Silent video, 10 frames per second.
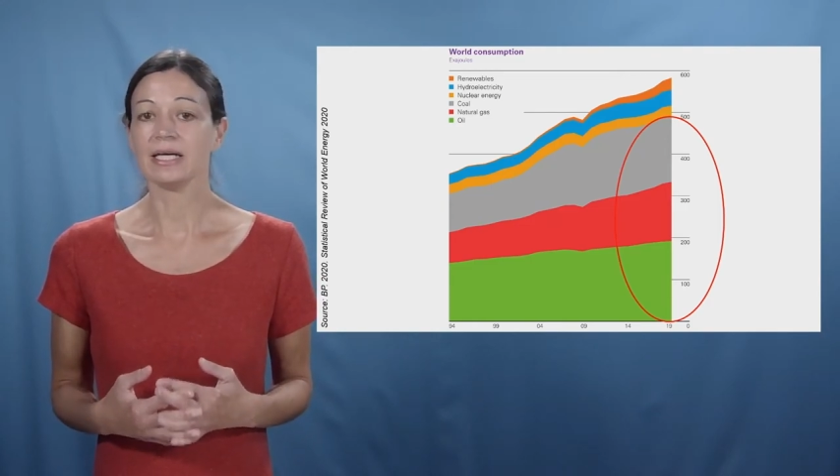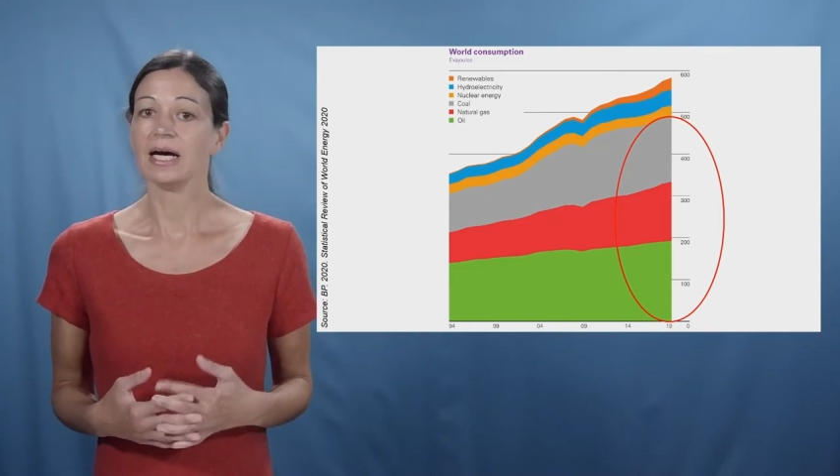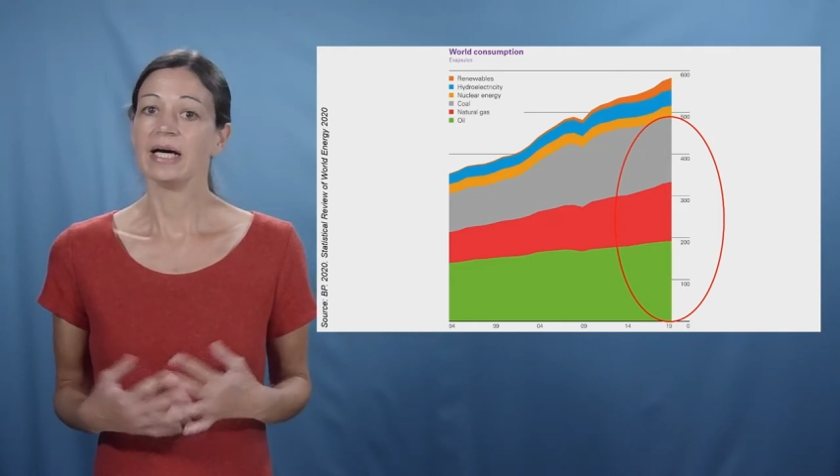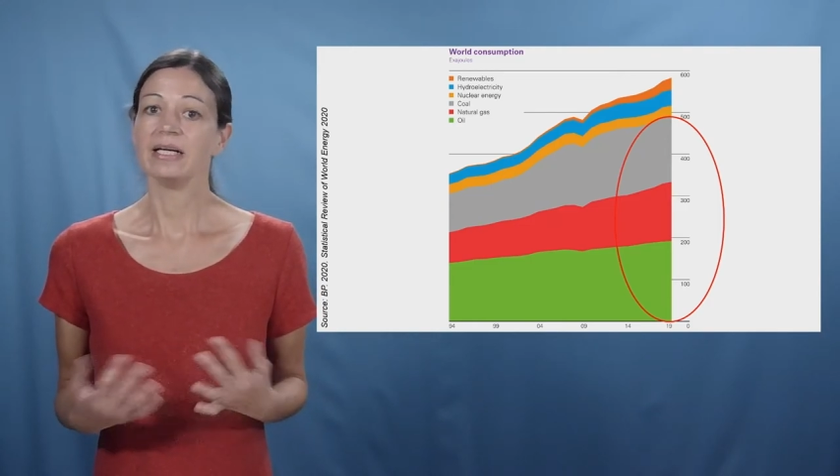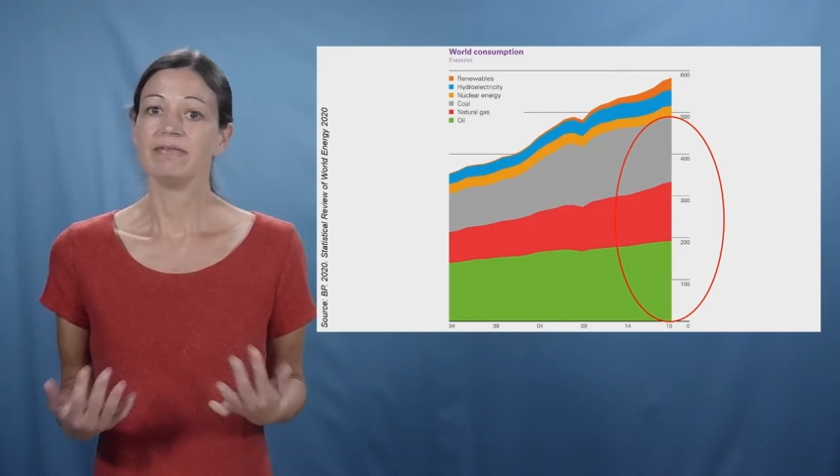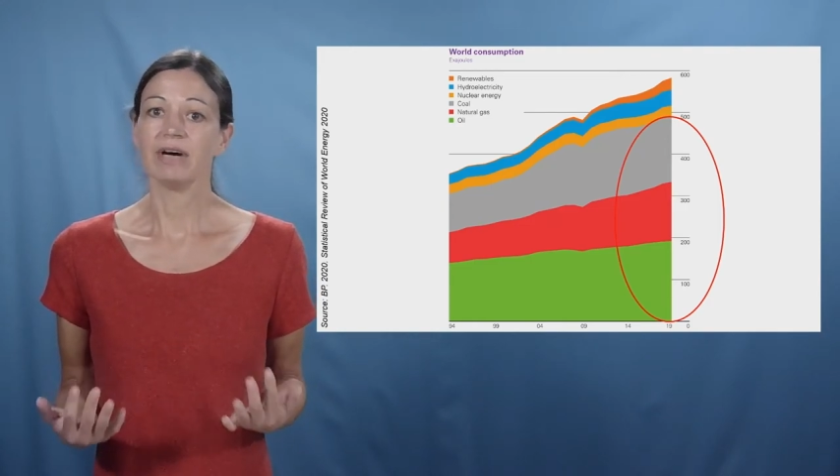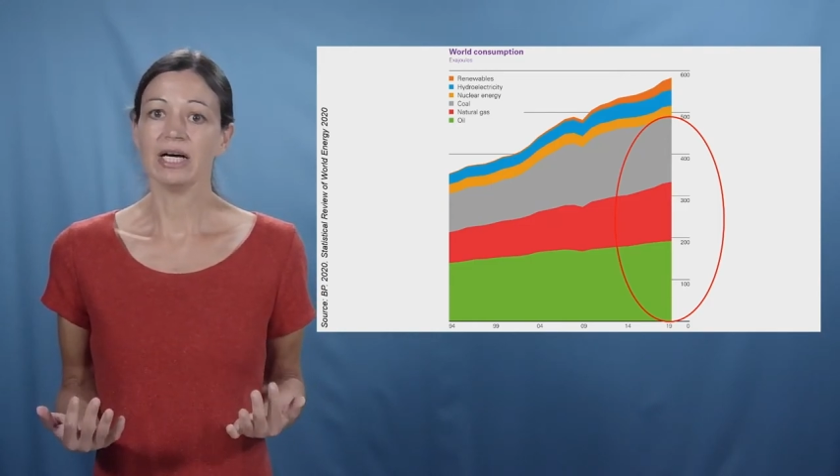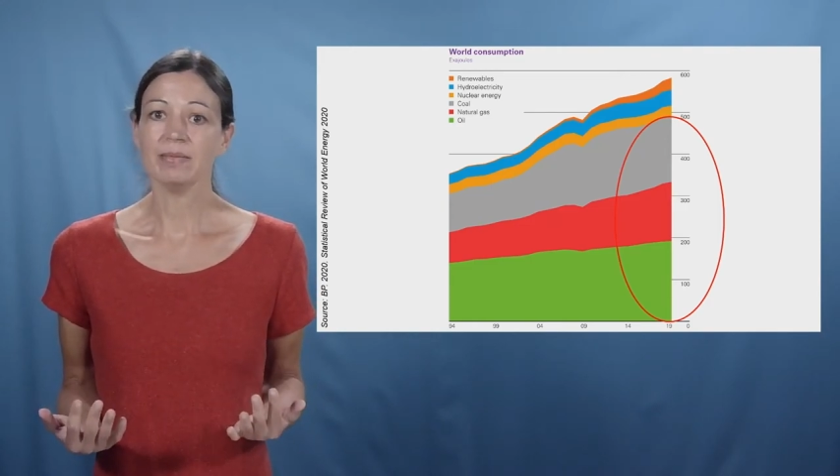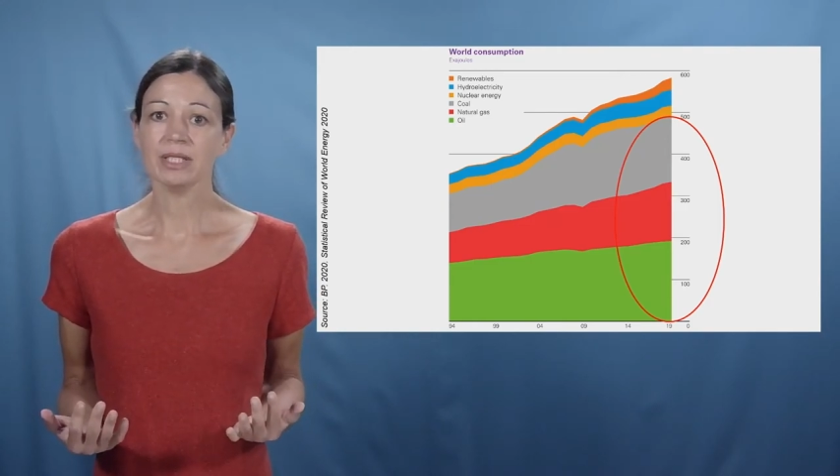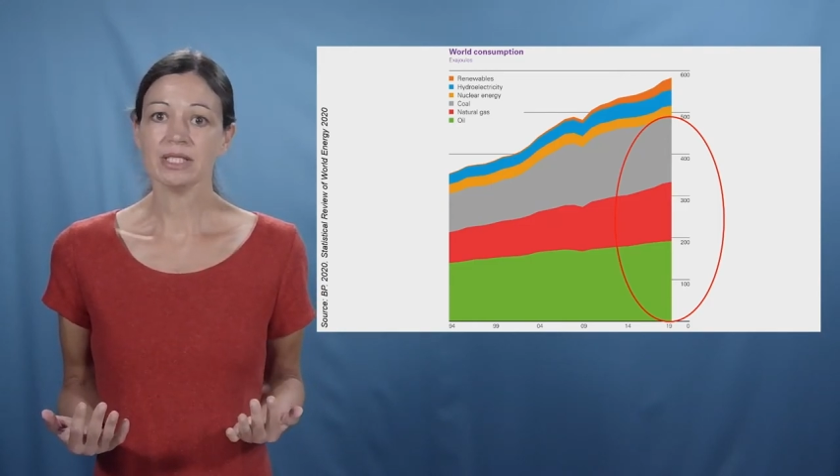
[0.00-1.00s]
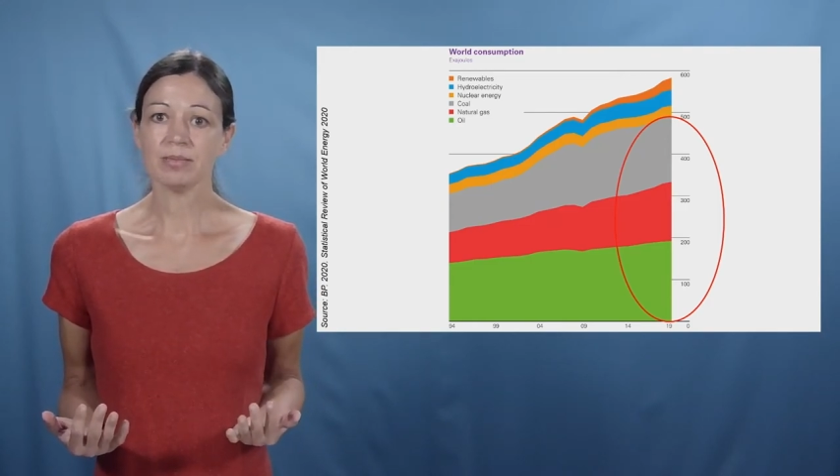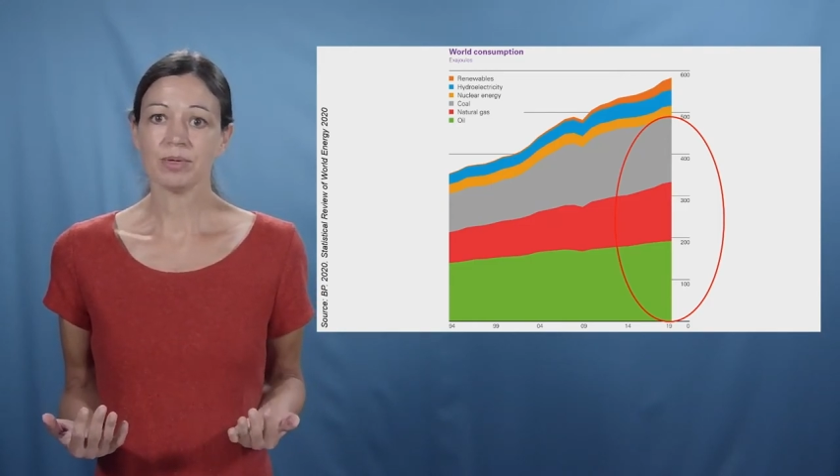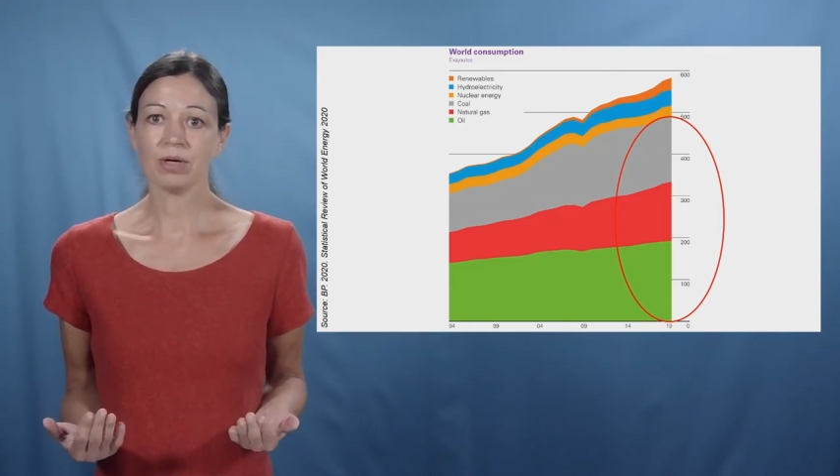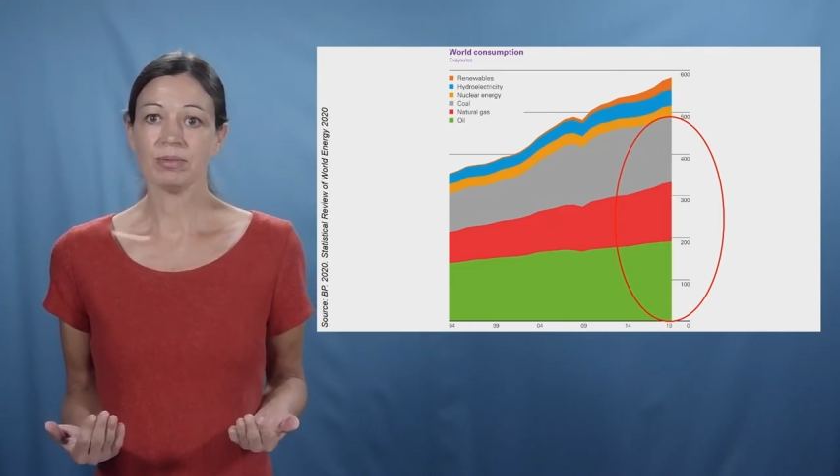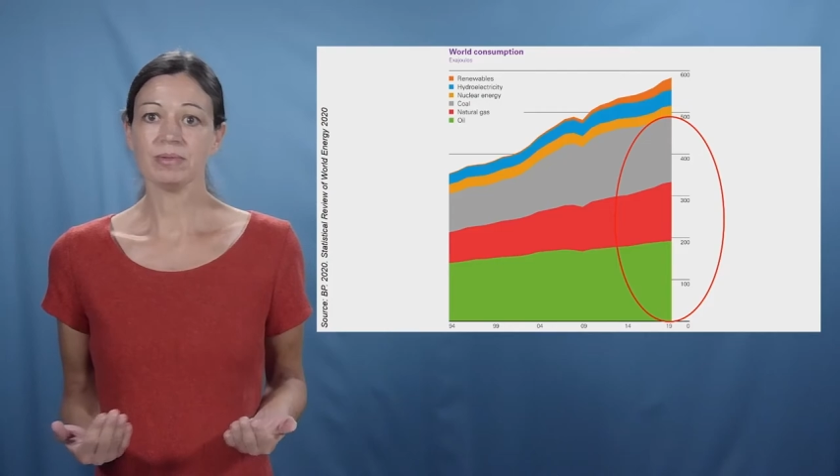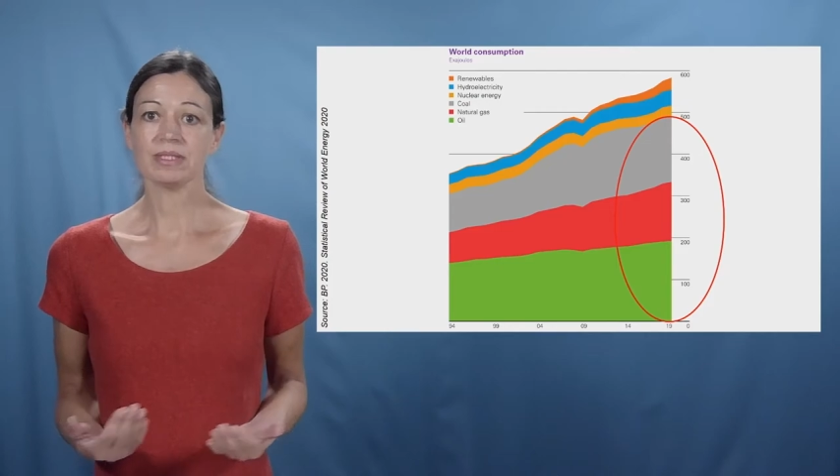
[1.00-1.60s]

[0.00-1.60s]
and environmental problems